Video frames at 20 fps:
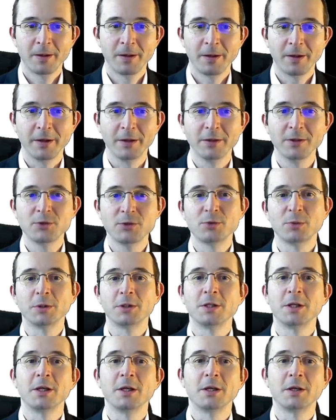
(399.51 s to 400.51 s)
And this would
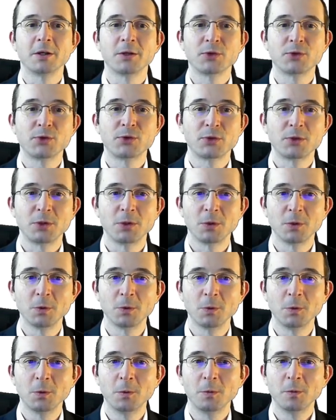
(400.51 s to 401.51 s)
take us
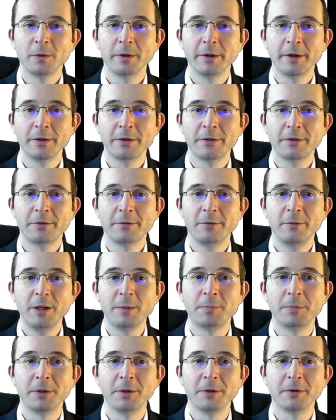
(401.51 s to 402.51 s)
to a
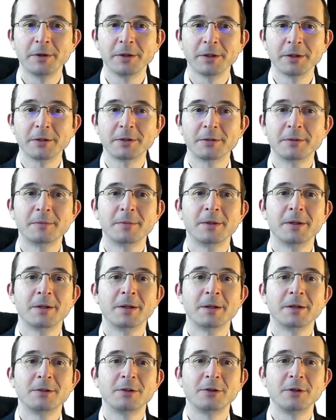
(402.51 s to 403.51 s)
3-period
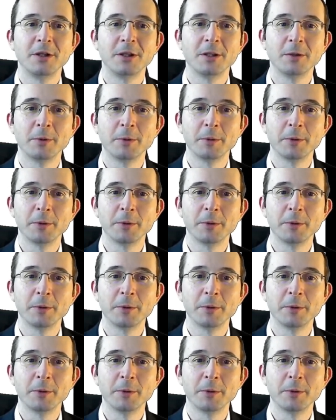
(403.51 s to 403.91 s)
tree that